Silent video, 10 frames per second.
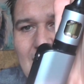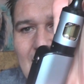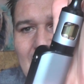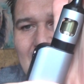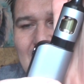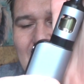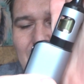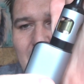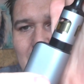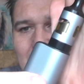And
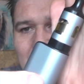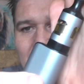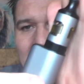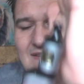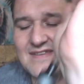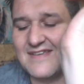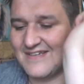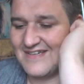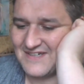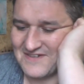if I remember right,
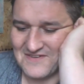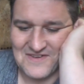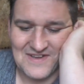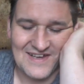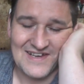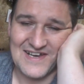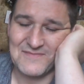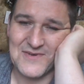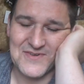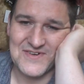
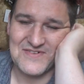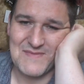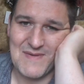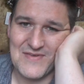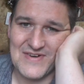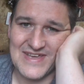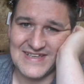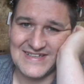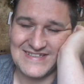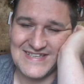I'm not going to remember
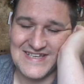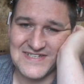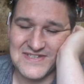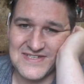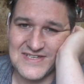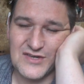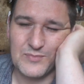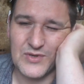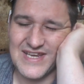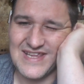right. It takes
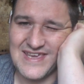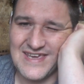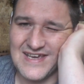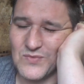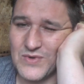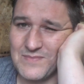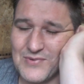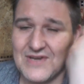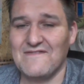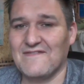0.8 and
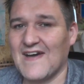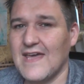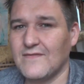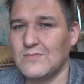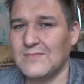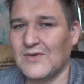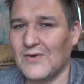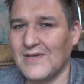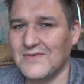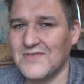1.5 ohm
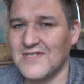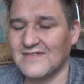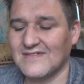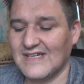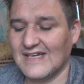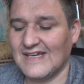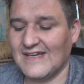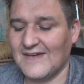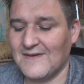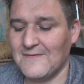coils,
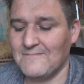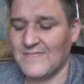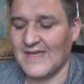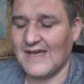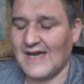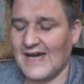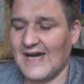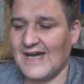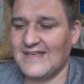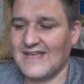and
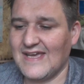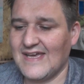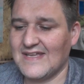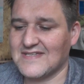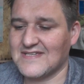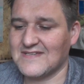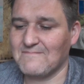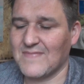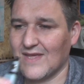it's